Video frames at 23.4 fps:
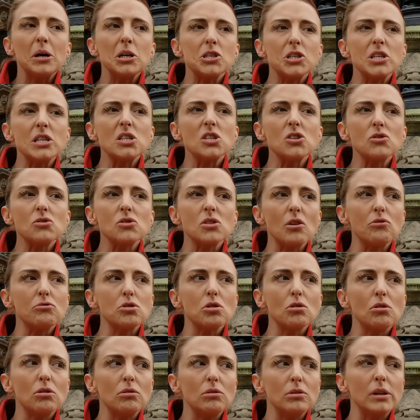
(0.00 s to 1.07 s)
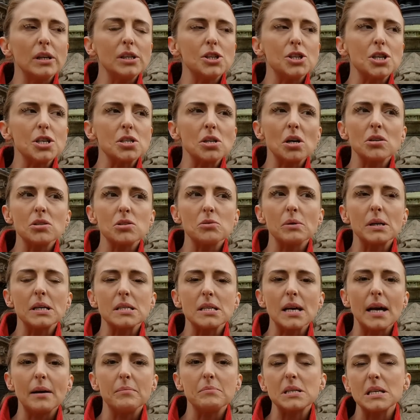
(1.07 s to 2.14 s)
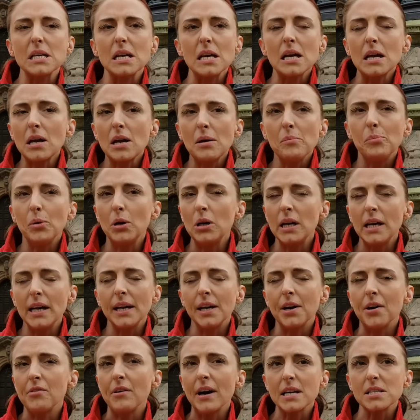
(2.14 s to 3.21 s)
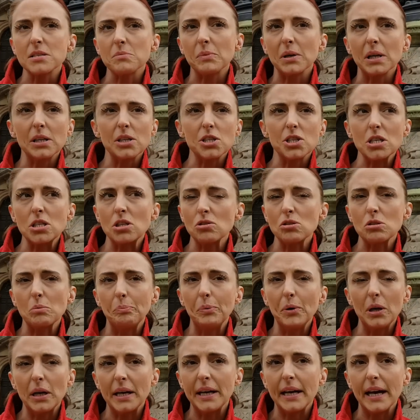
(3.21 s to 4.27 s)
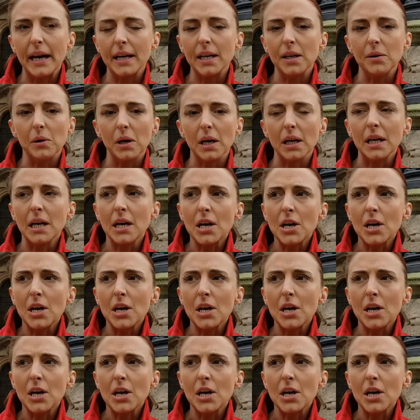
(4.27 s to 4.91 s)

But she's also taught that she's not to accept bullying, harassment. She's not to bully anyone.